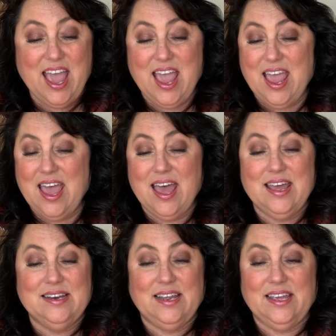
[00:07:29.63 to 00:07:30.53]

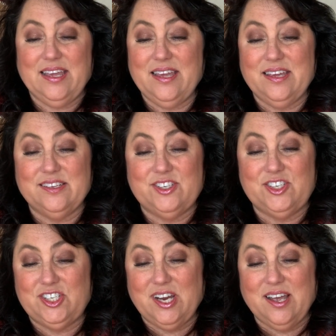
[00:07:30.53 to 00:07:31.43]
and he is
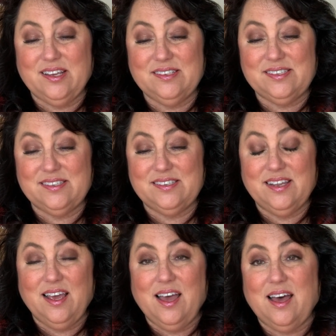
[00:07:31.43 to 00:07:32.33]
just
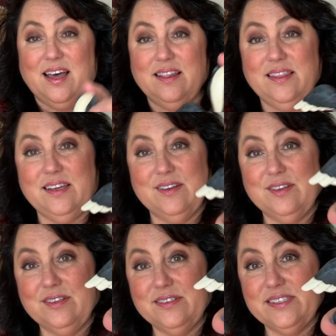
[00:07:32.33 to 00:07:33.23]
a
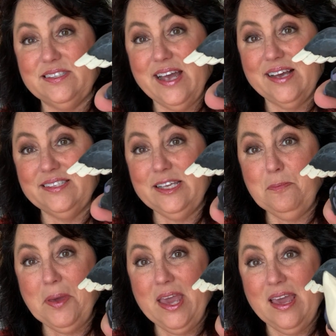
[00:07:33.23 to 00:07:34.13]
little
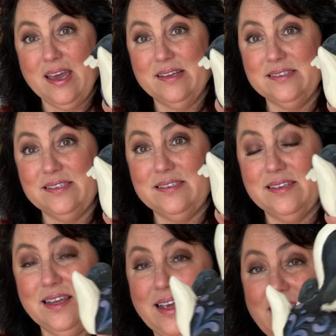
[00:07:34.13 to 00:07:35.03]
sassy pants,